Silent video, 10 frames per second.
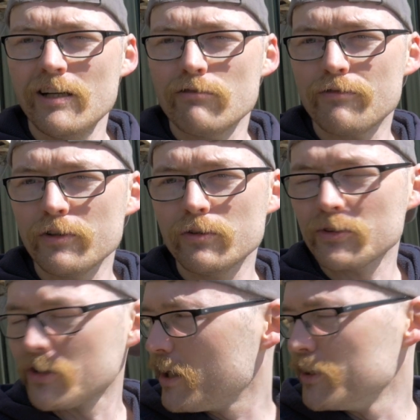reveal
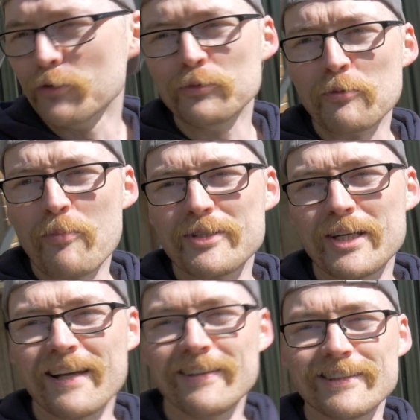what's going on with the
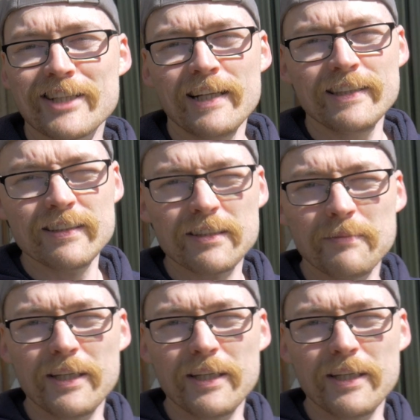budget kart challenge,